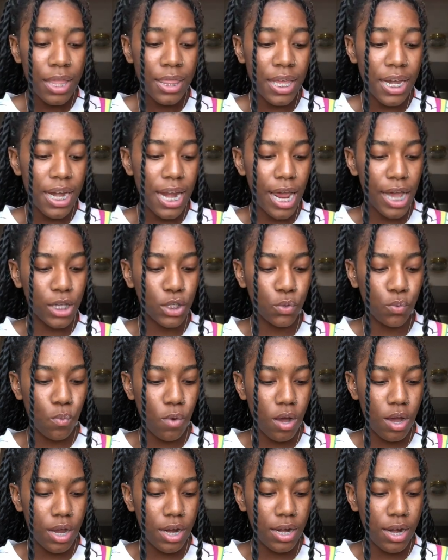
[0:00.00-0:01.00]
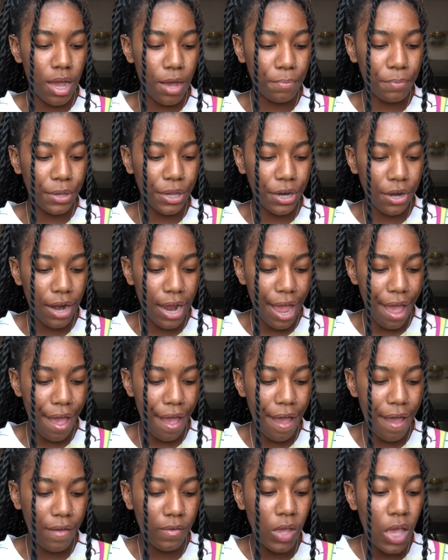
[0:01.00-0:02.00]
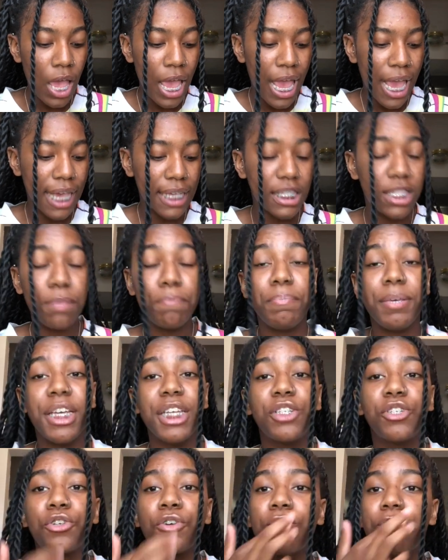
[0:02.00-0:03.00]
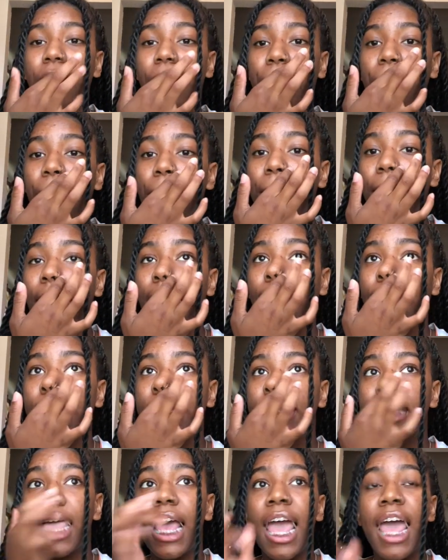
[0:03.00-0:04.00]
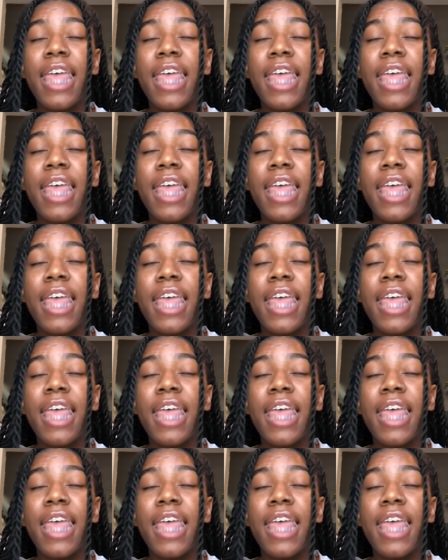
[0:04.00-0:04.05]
The next one up here I have is the Be True Vapor Max.